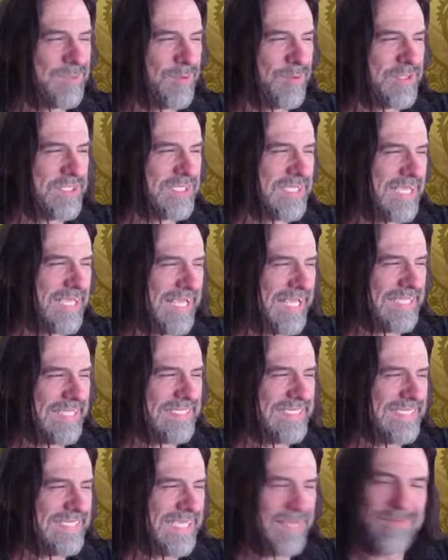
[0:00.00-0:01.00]
which
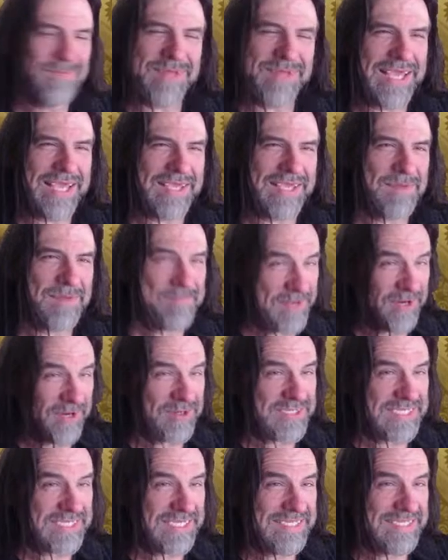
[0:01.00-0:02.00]
can seem like
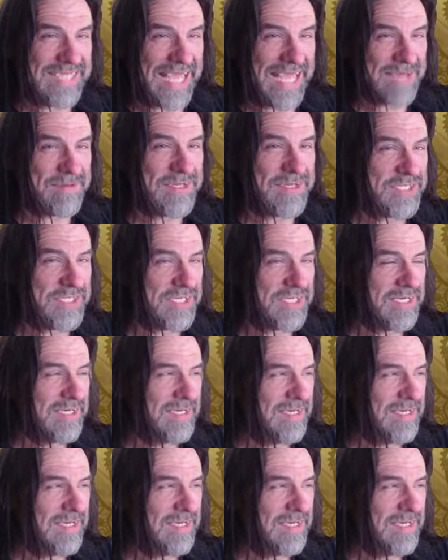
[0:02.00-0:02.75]
piercing damage,